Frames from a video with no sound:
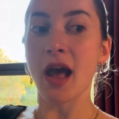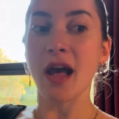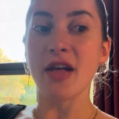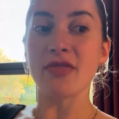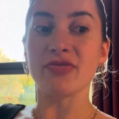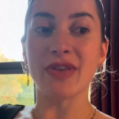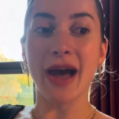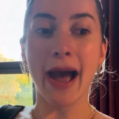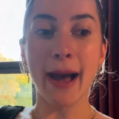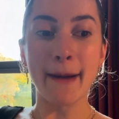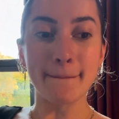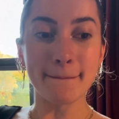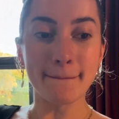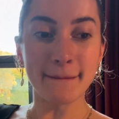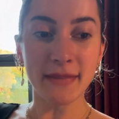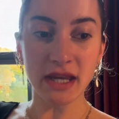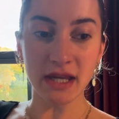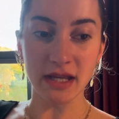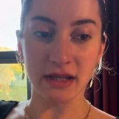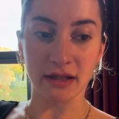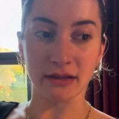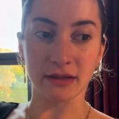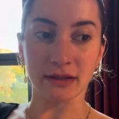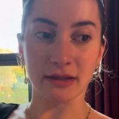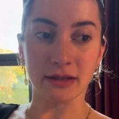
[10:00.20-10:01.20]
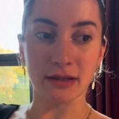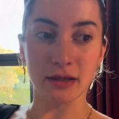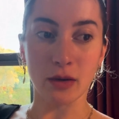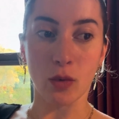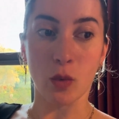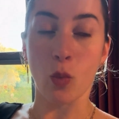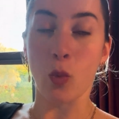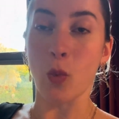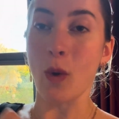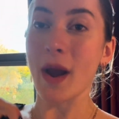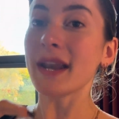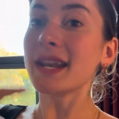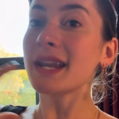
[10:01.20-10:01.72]
That means
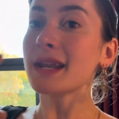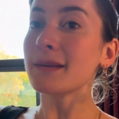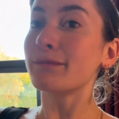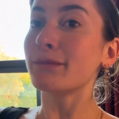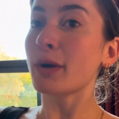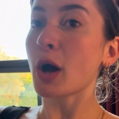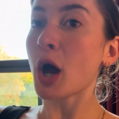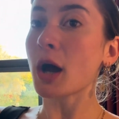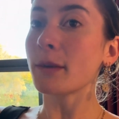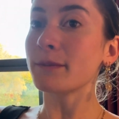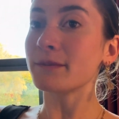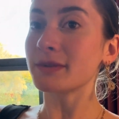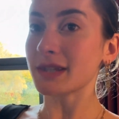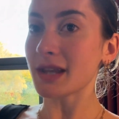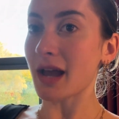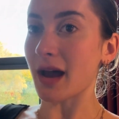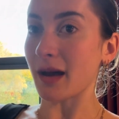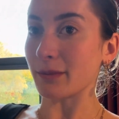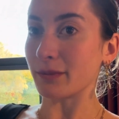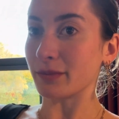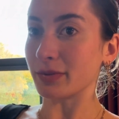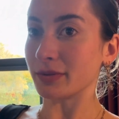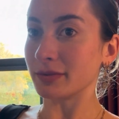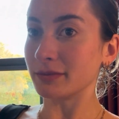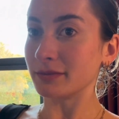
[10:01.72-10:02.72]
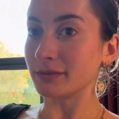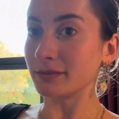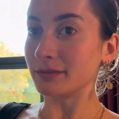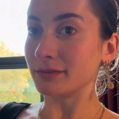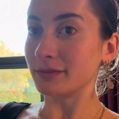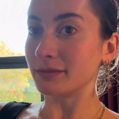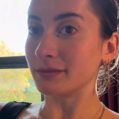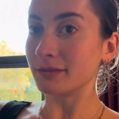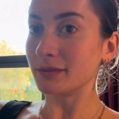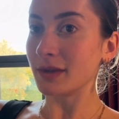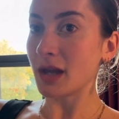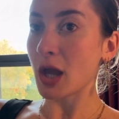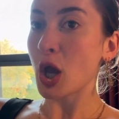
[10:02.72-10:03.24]
when it pops up,
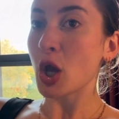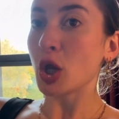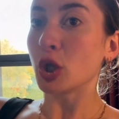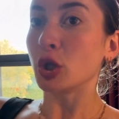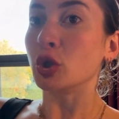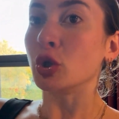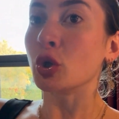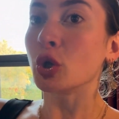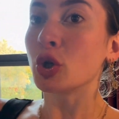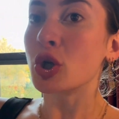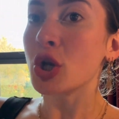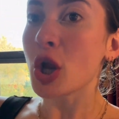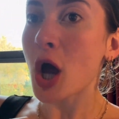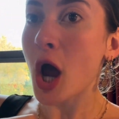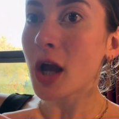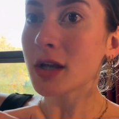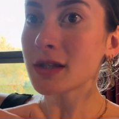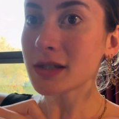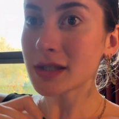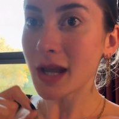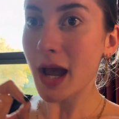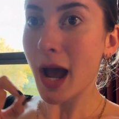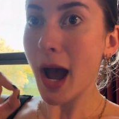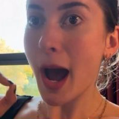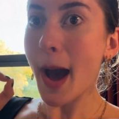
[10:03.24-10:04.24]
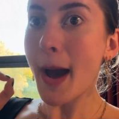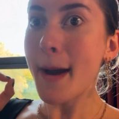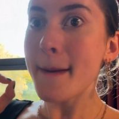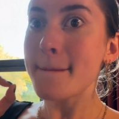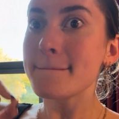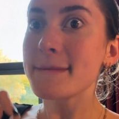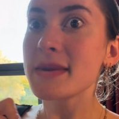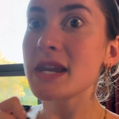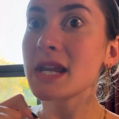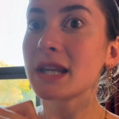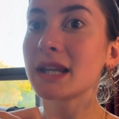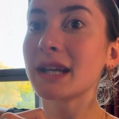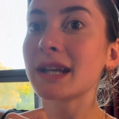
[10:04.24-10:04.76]
you're not
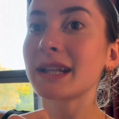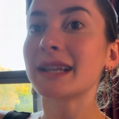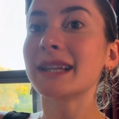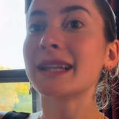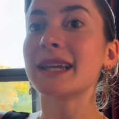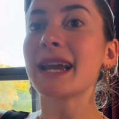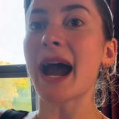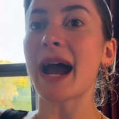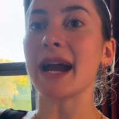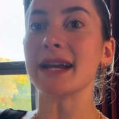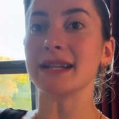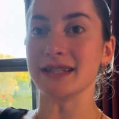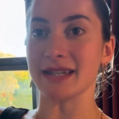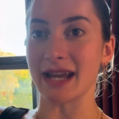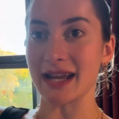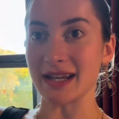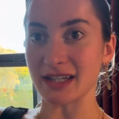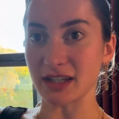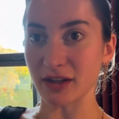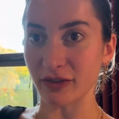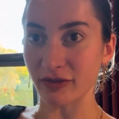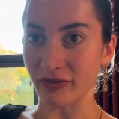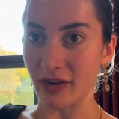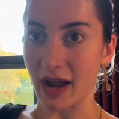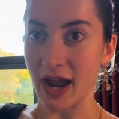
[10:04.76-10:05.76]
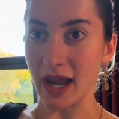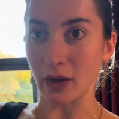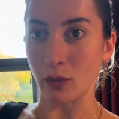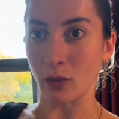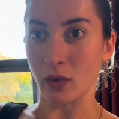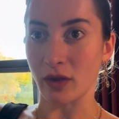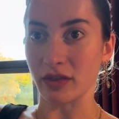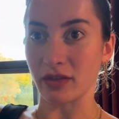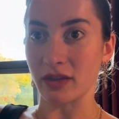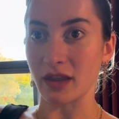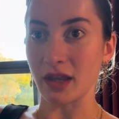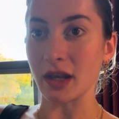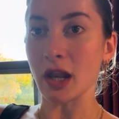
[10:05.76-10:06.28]
immediately identifying
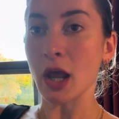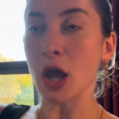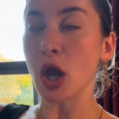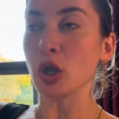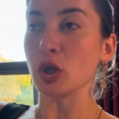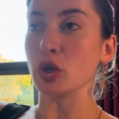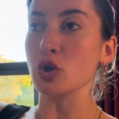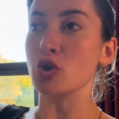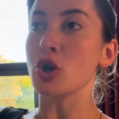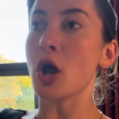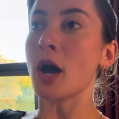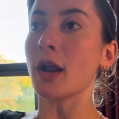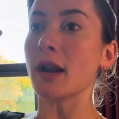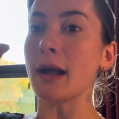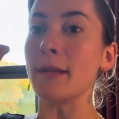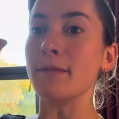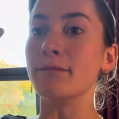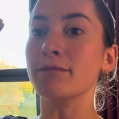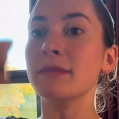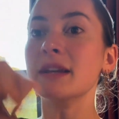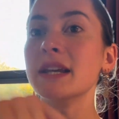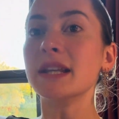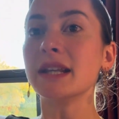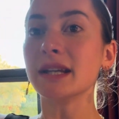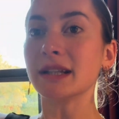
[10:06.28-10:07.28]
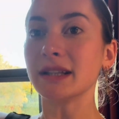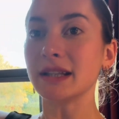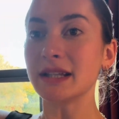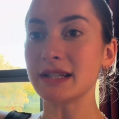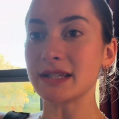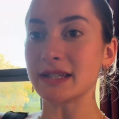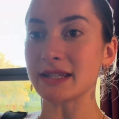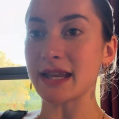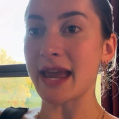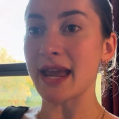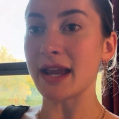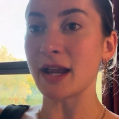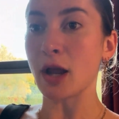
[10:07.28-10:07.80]
with it. You're not immediately
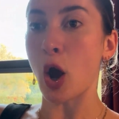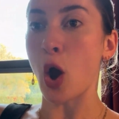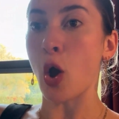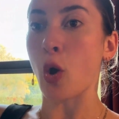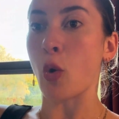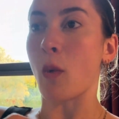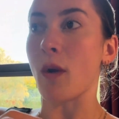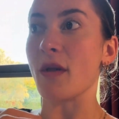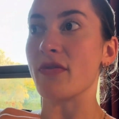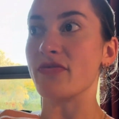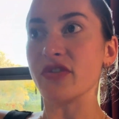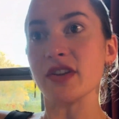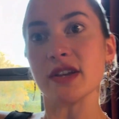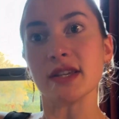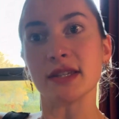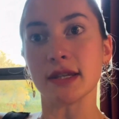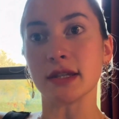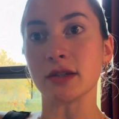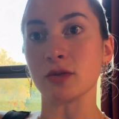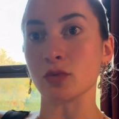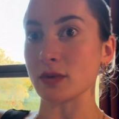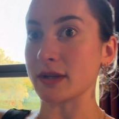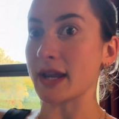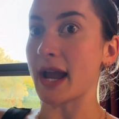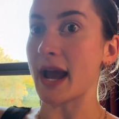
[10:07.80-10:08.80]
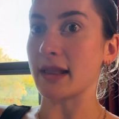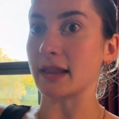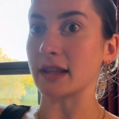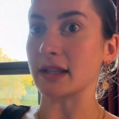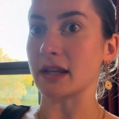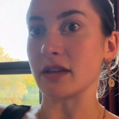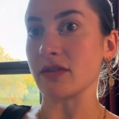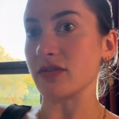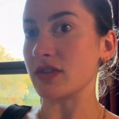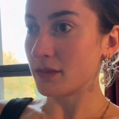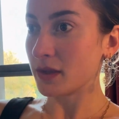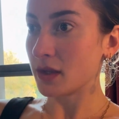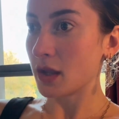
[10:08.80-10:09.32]
saying, oh, this is
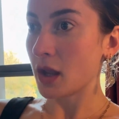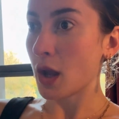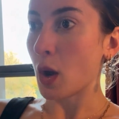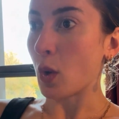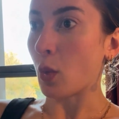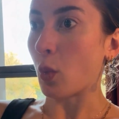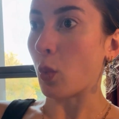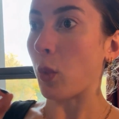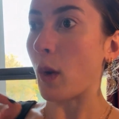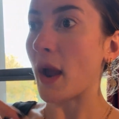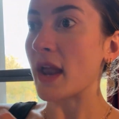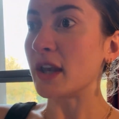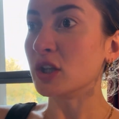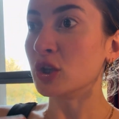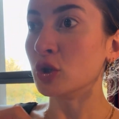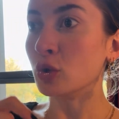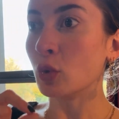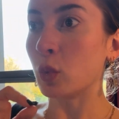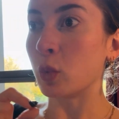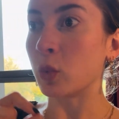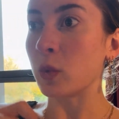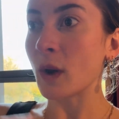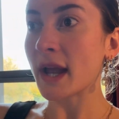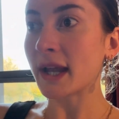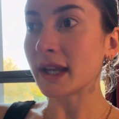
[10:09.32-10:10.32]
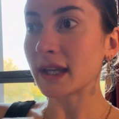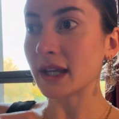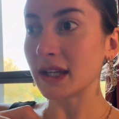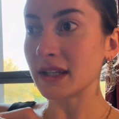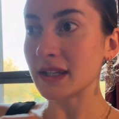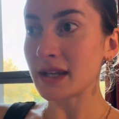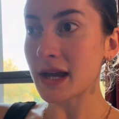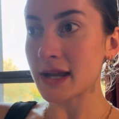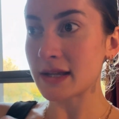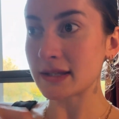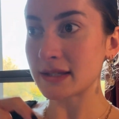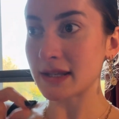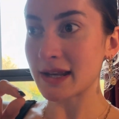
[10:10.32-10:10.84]
reality. When you
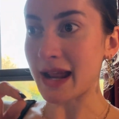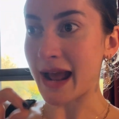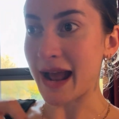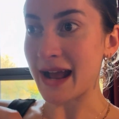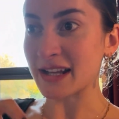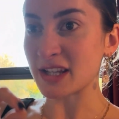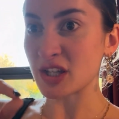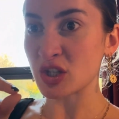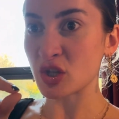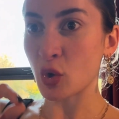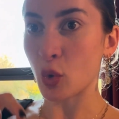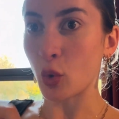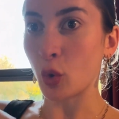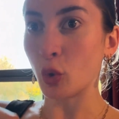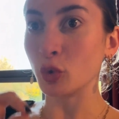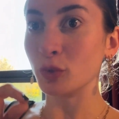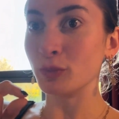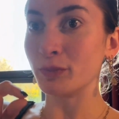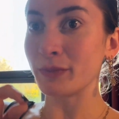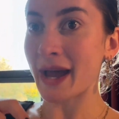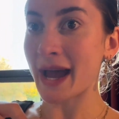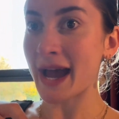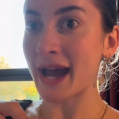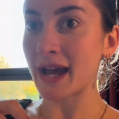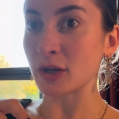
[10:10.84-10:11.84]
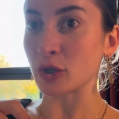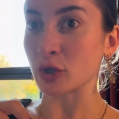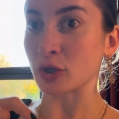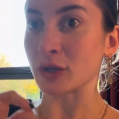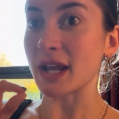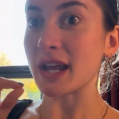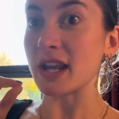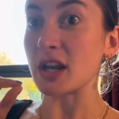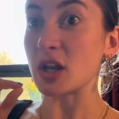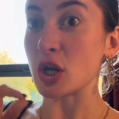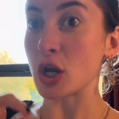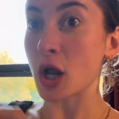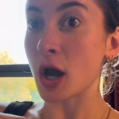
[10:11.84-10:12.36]
recognize it as an old pattern
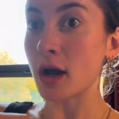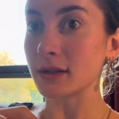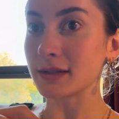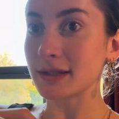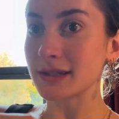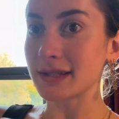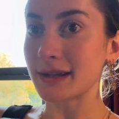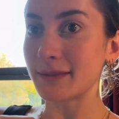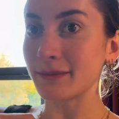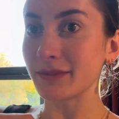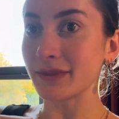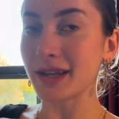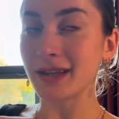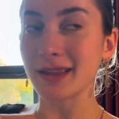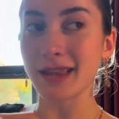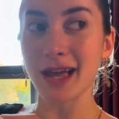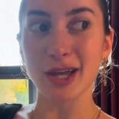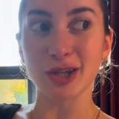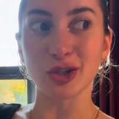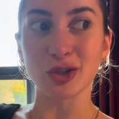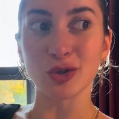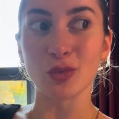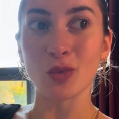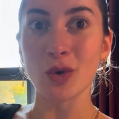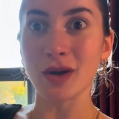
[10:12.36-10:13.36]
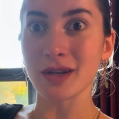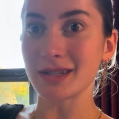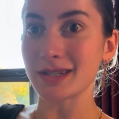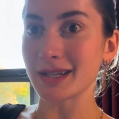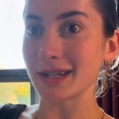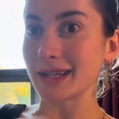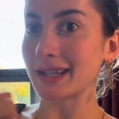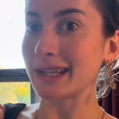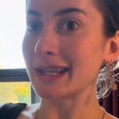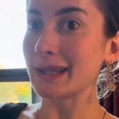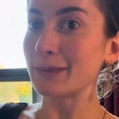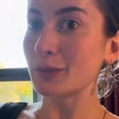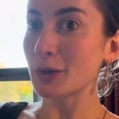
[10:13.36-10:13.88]
and not something that you want to
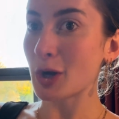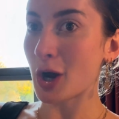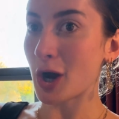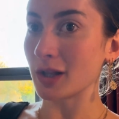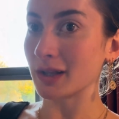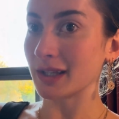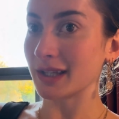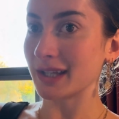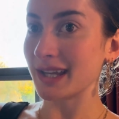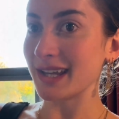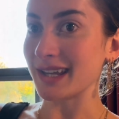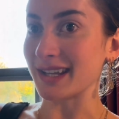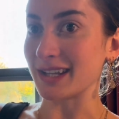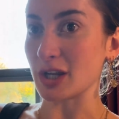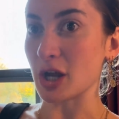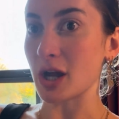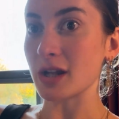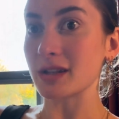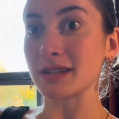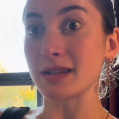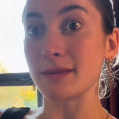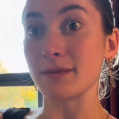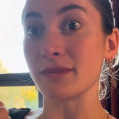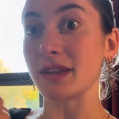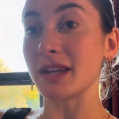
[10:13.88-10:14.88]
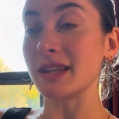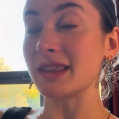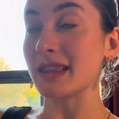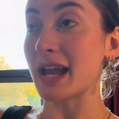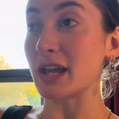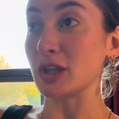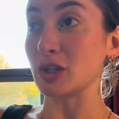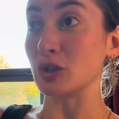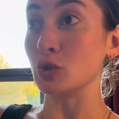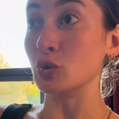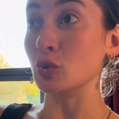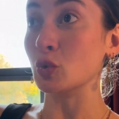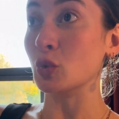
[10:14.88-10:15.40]
keep calling in, not something that
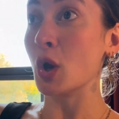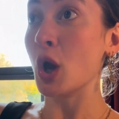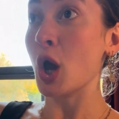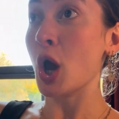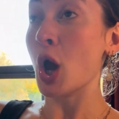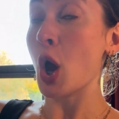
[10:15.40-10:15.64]
you